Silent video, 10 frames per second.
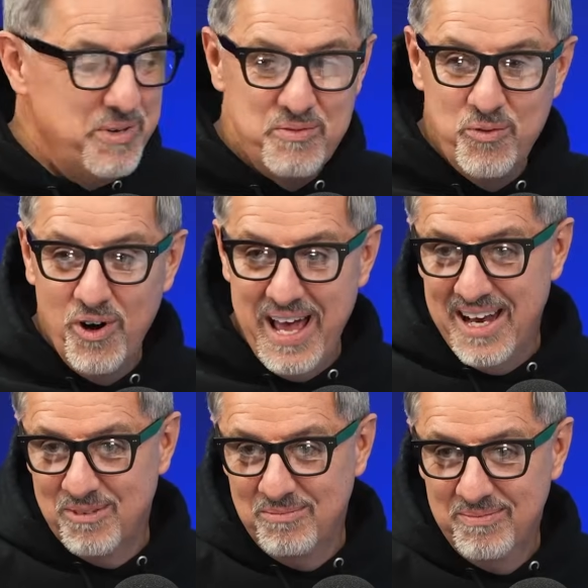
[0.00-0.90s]
Before
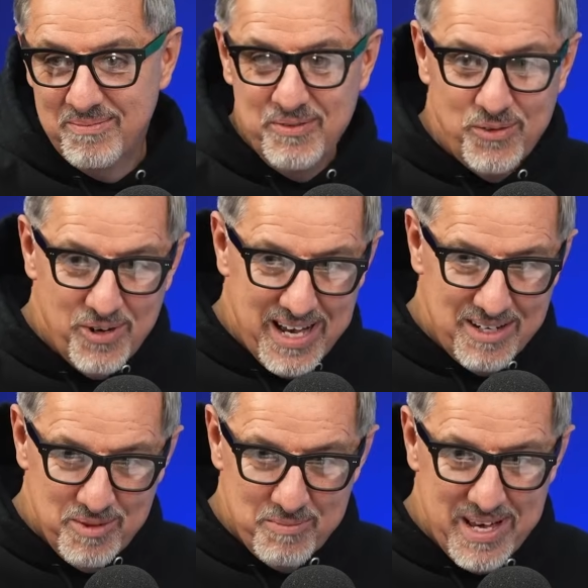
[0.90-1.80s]
Adam,
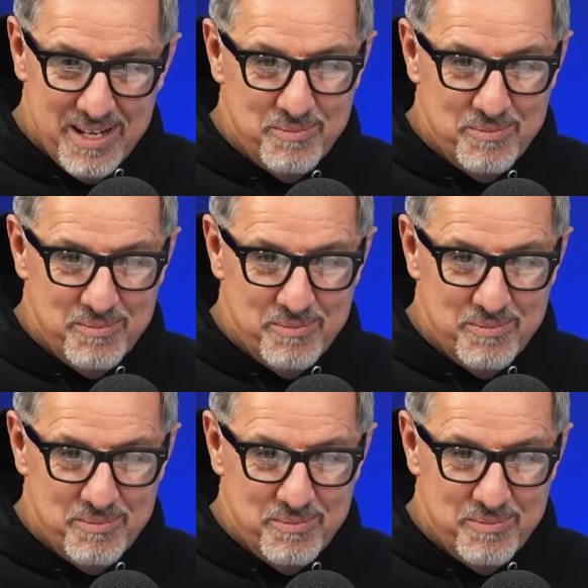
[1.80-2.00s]
the man